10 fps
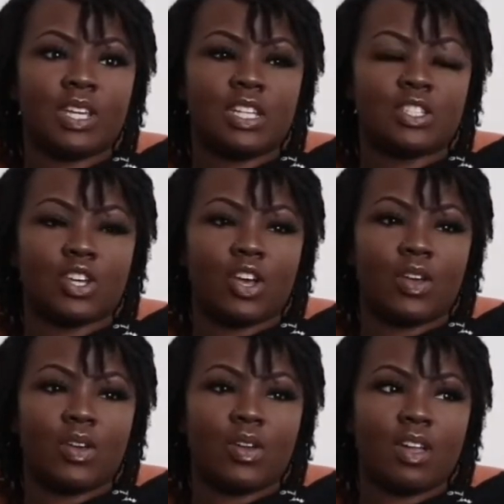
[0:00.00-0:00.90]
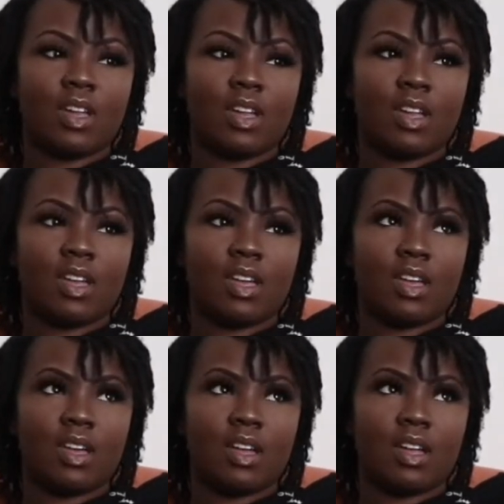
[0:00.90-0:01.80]
So
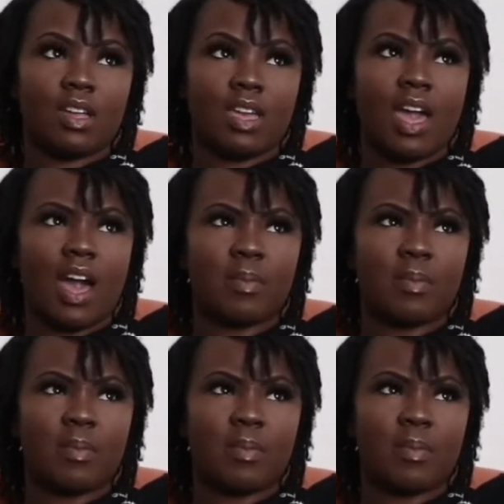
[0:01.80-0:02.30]
yeah,